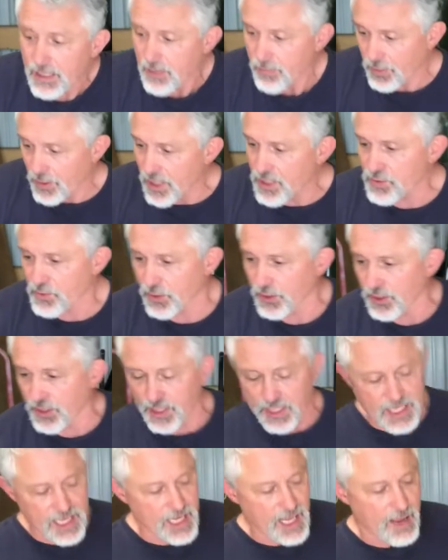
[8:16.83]
Plus we're gonna
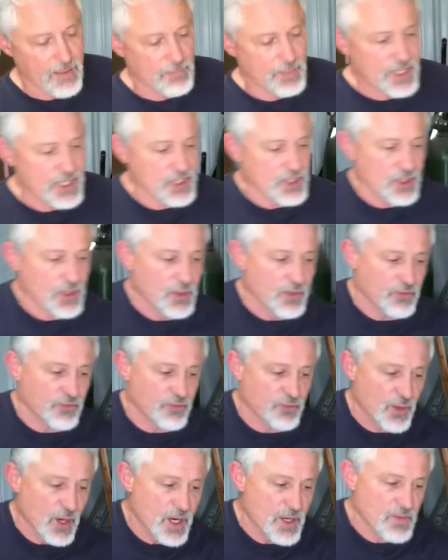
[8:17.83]
need that piece on the
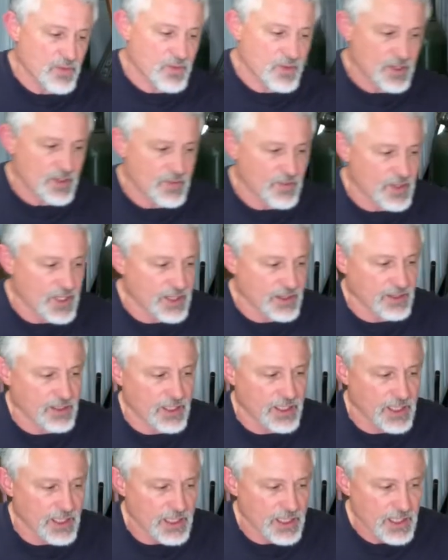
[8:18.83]
front that
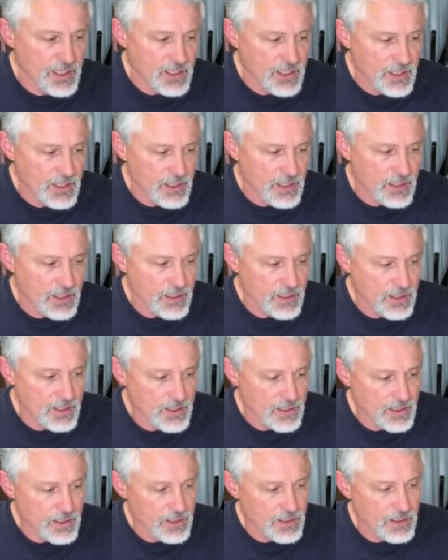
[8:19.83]
the
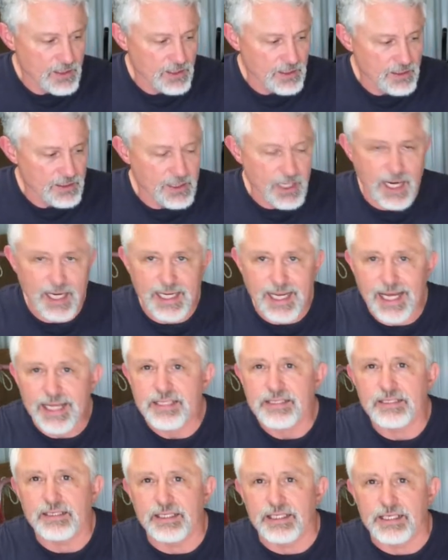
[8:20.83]

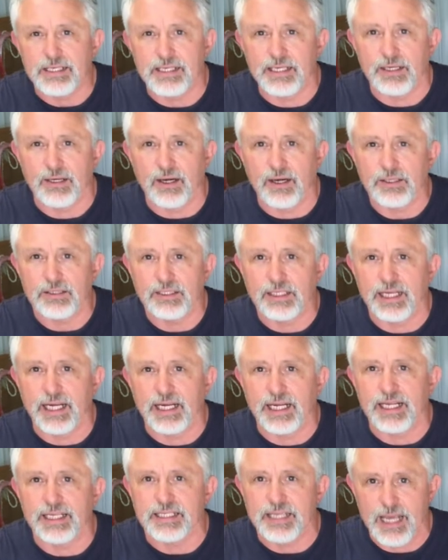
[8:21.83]
dinette's gonna sit on, the
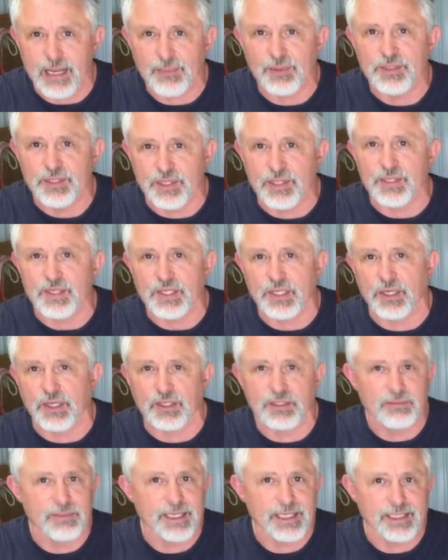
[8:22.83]
dinette table's gonna sit
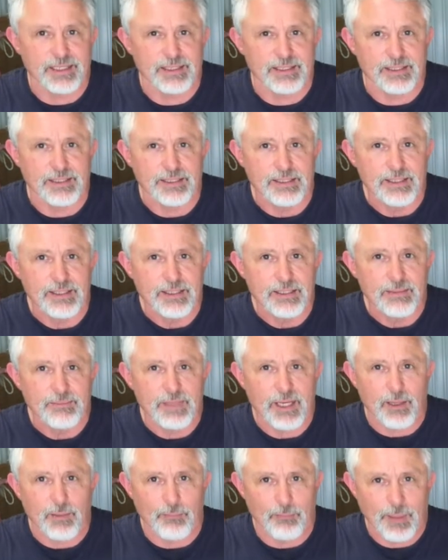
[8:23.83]
on to make a
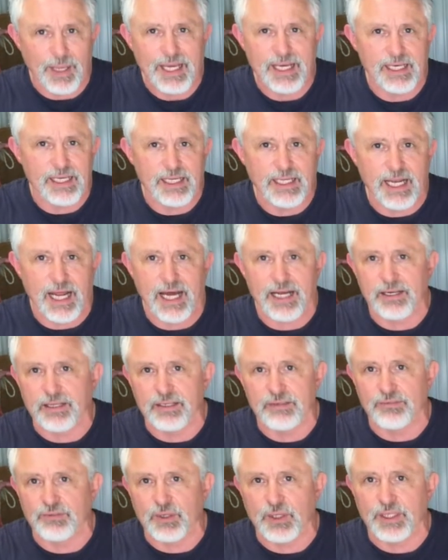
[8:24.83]
make a bed out of
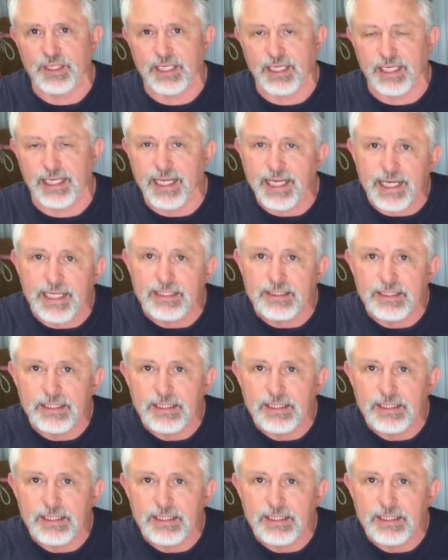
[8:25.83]
the front dinette.